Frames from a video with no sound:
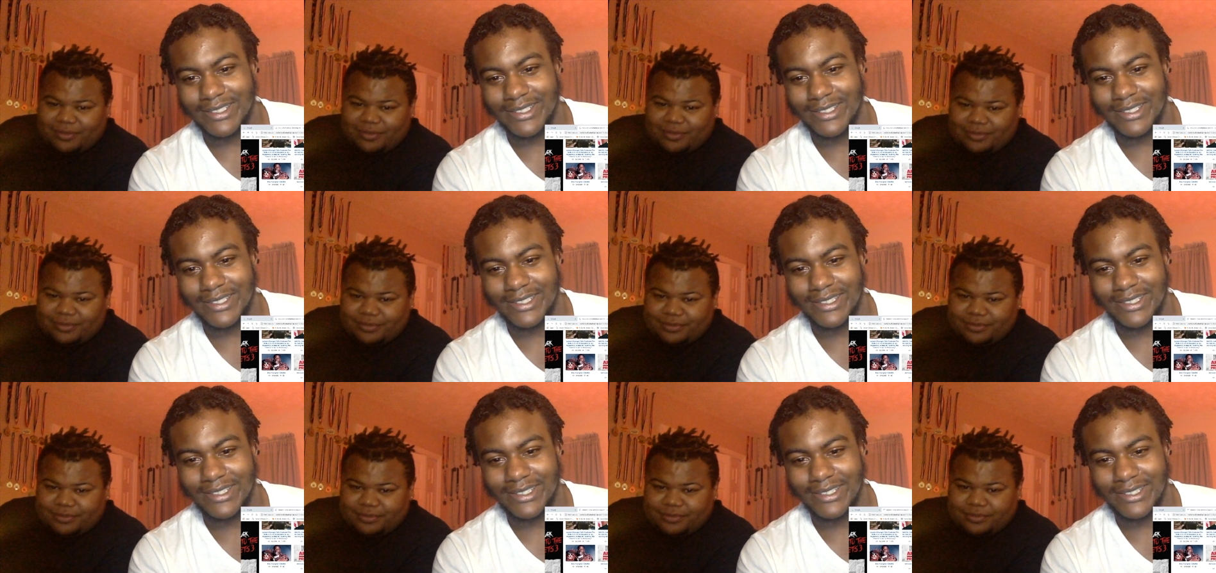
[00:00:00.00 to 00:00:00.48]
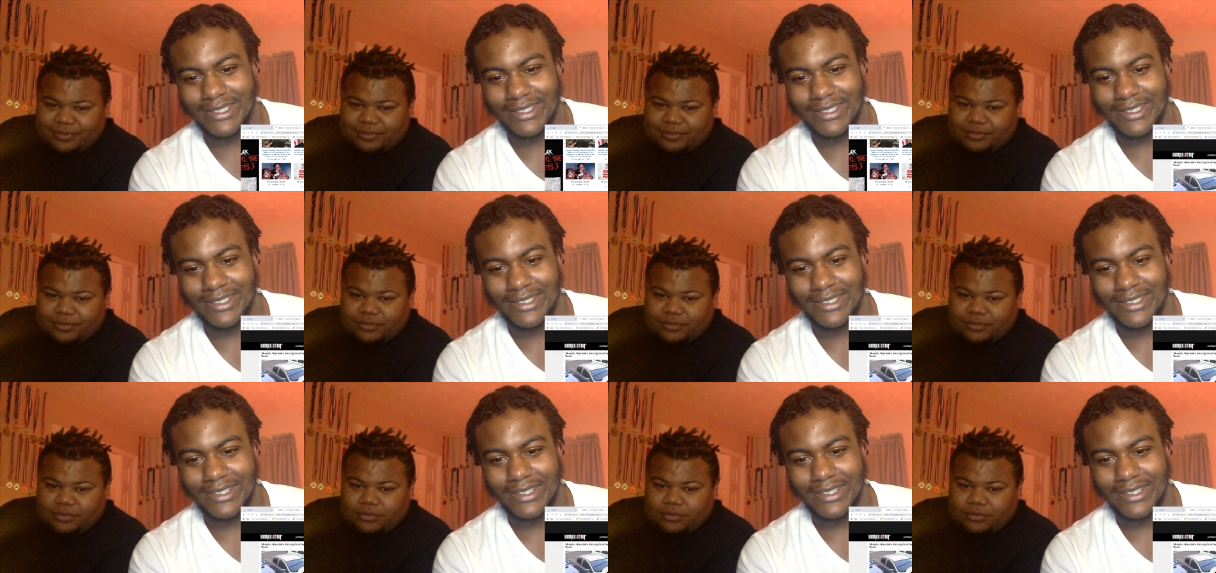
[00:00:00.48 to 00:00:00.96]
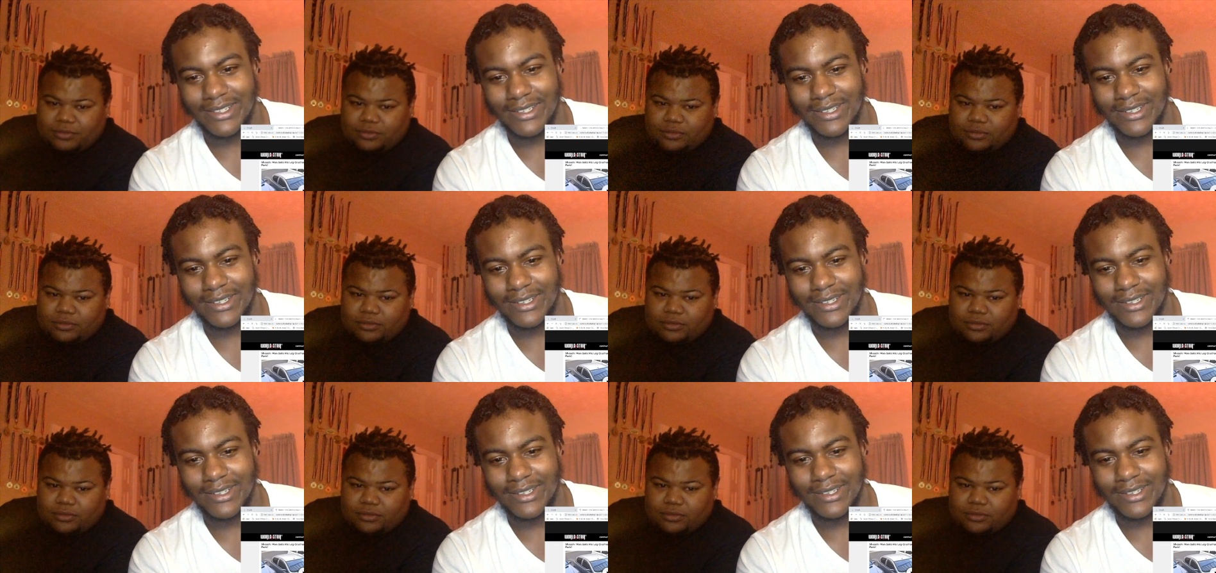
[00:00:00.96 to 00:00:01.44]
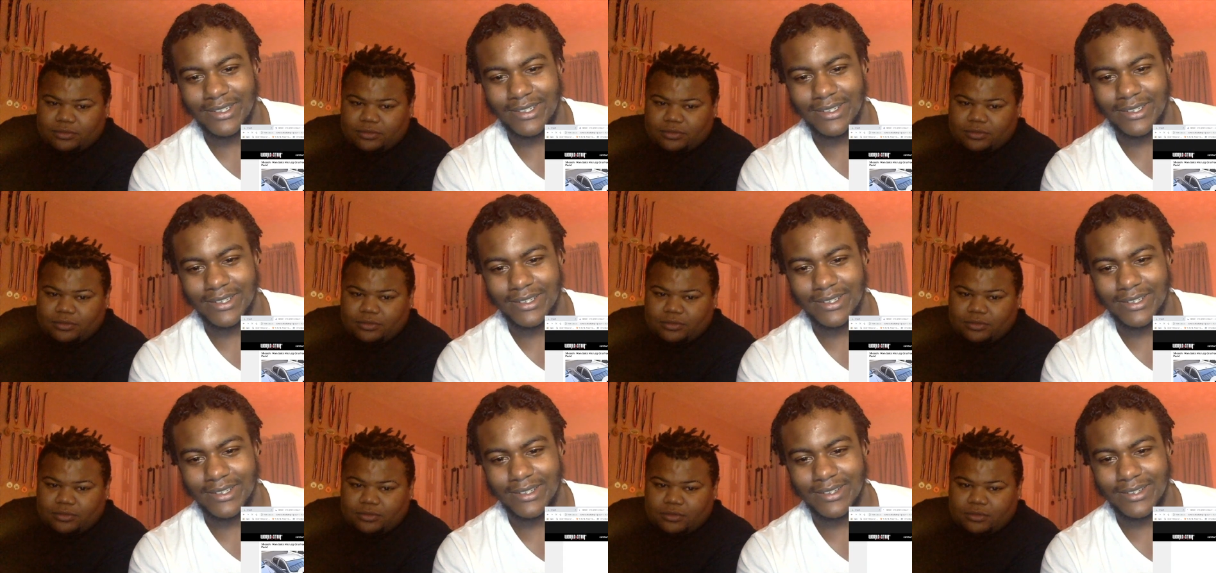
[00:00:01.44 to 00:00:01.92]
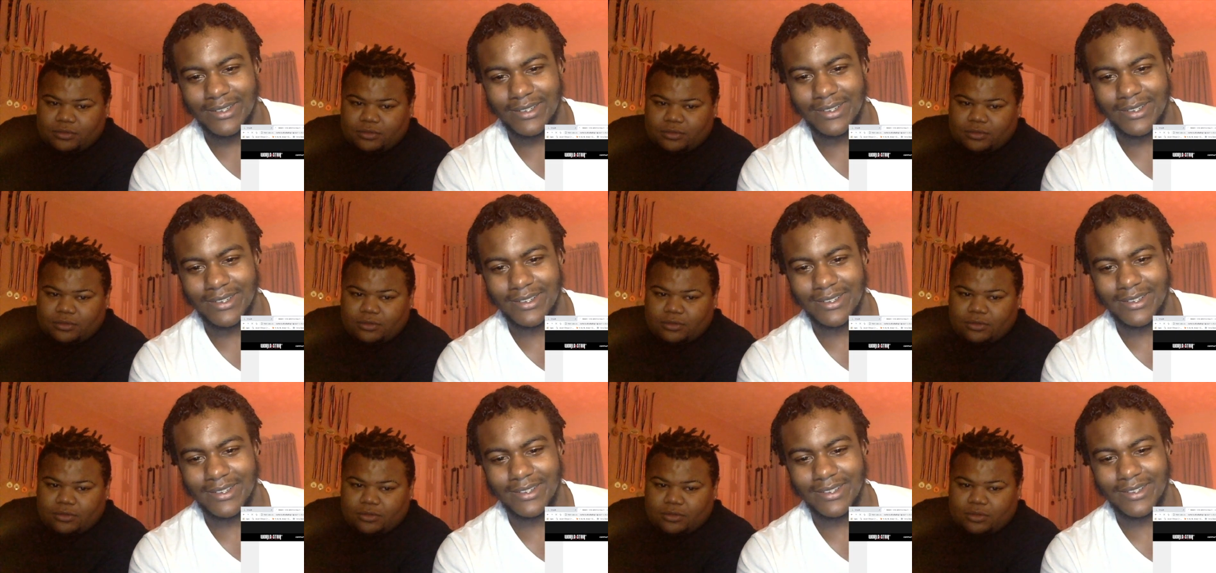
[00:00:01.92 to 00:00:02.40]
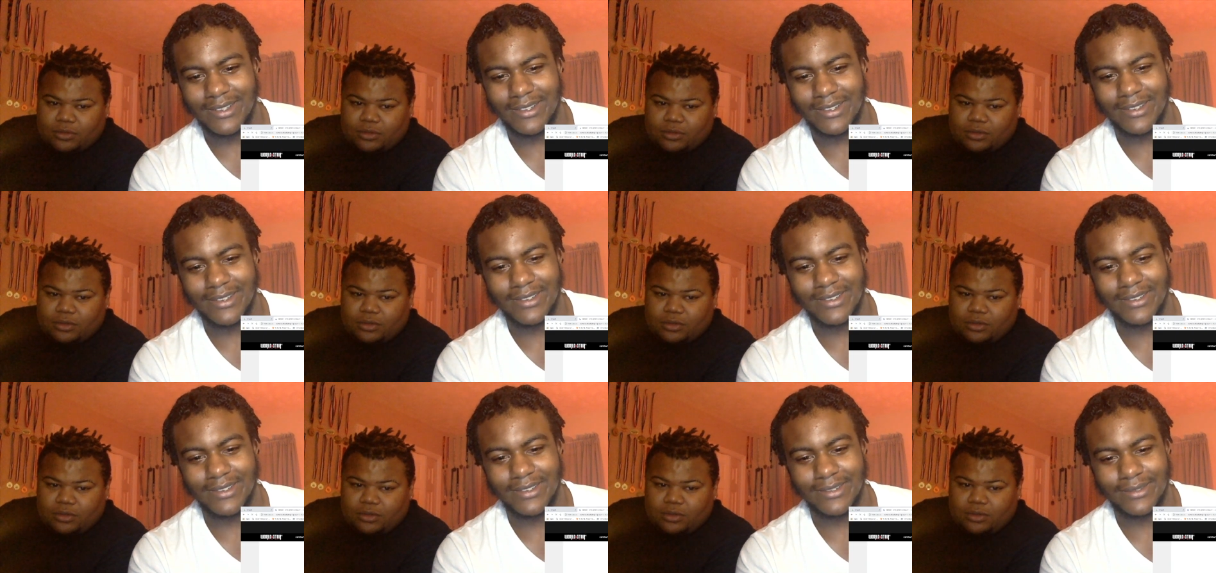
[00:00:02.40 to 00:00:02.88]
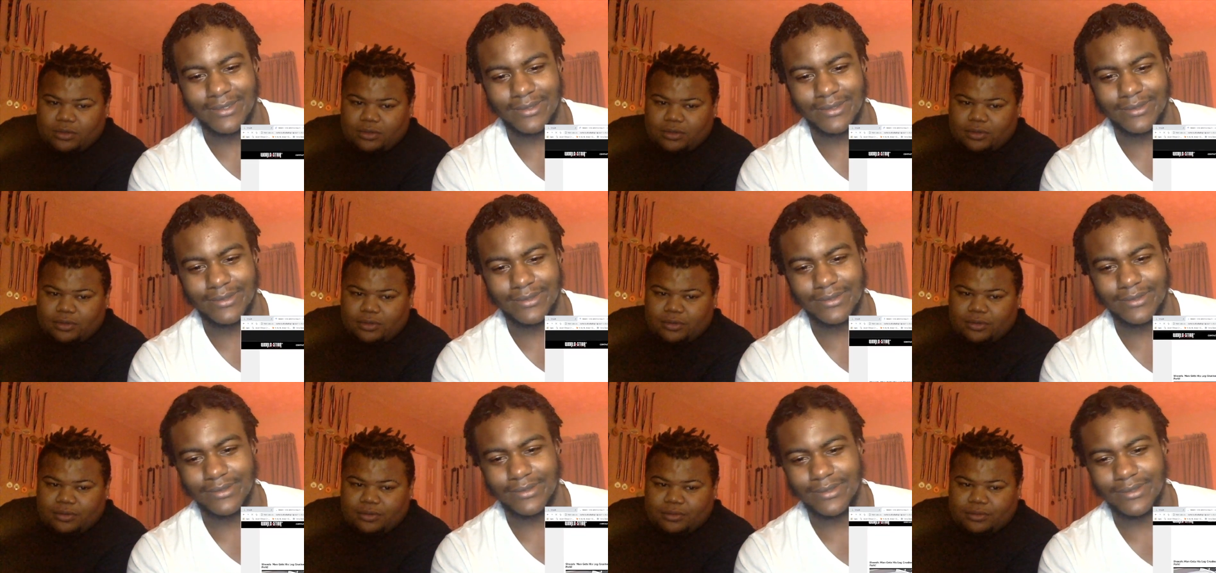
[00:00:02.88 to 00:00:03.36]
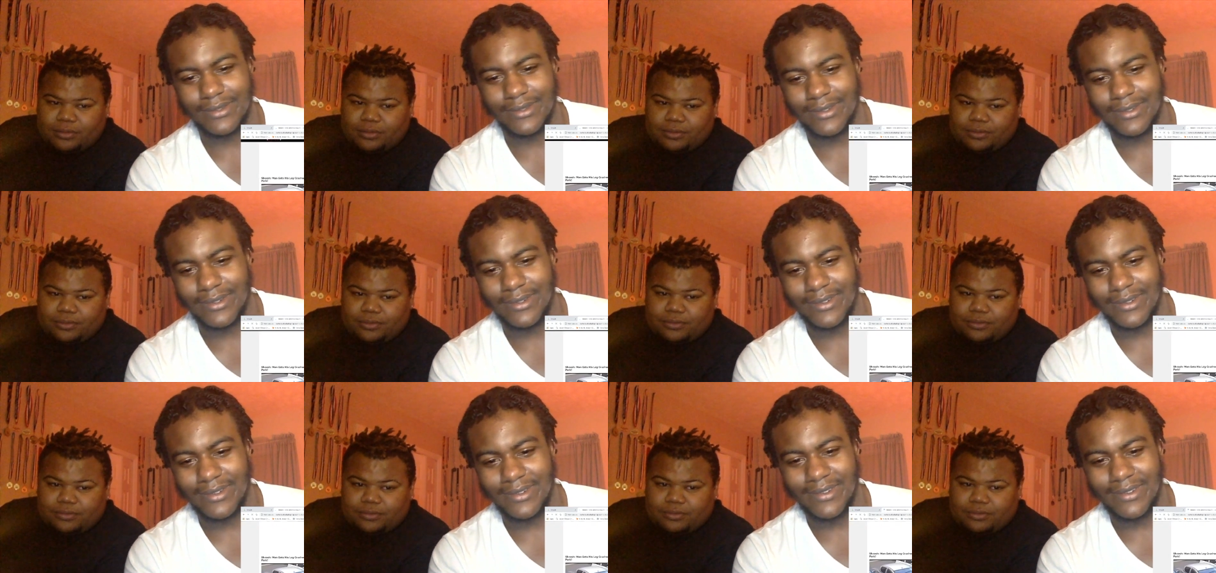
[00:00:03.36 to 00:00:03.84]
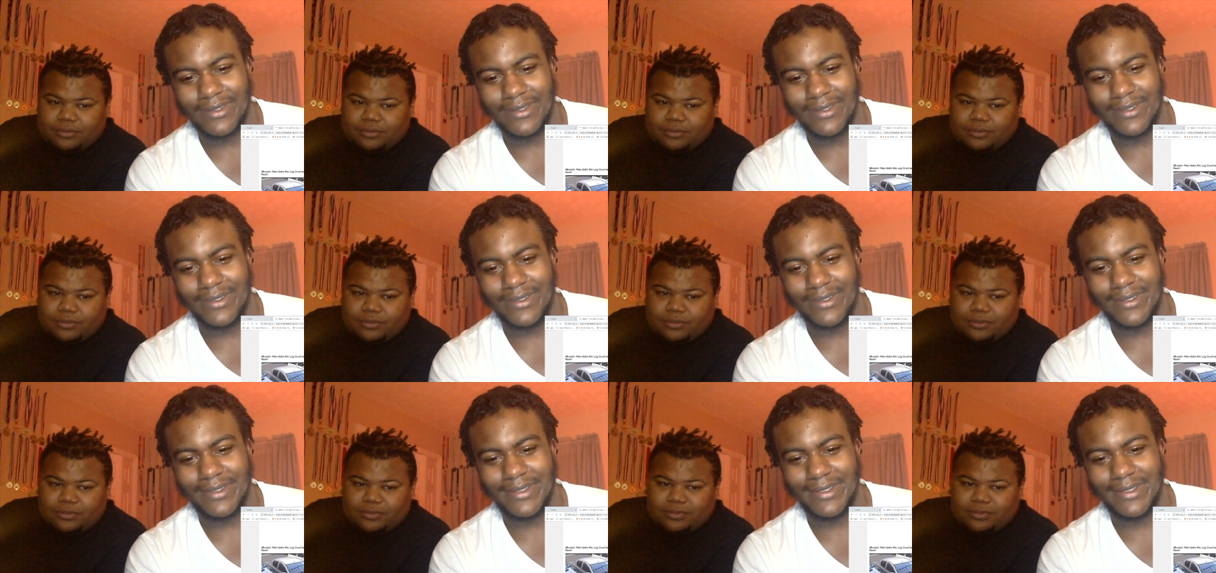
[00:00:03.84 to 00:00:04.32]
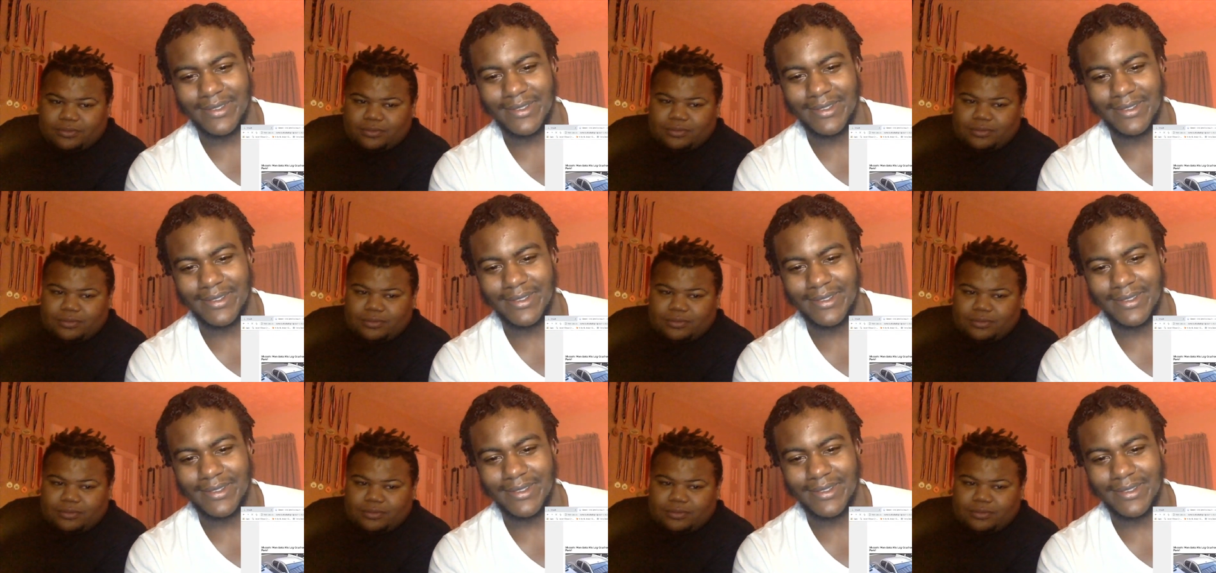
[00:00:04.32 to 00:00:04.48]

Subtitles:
(silence)